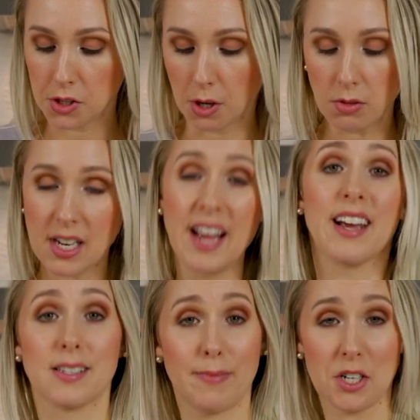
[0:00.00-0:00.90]
don't
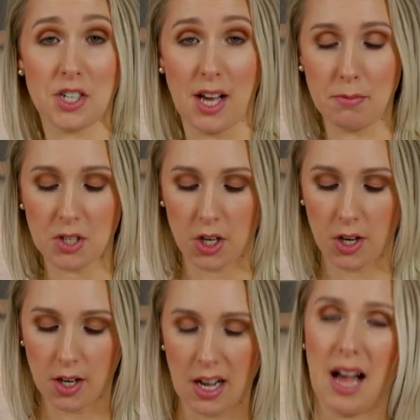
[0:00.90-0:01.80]
take as much time to
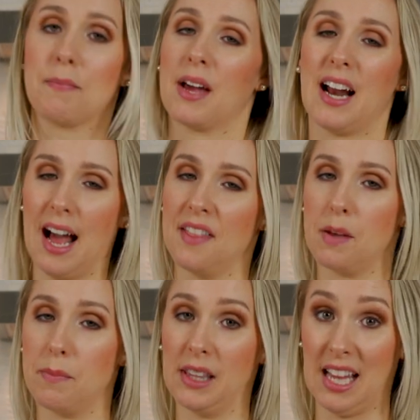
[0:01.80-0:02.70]
cook. I'm gonna add
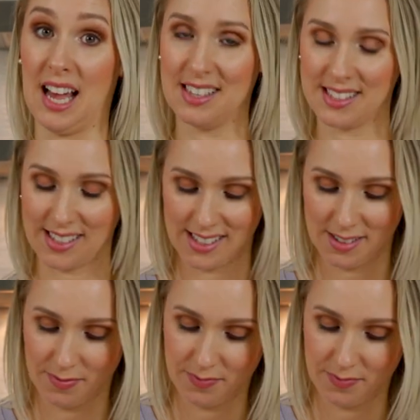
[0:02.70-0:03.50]
them in last.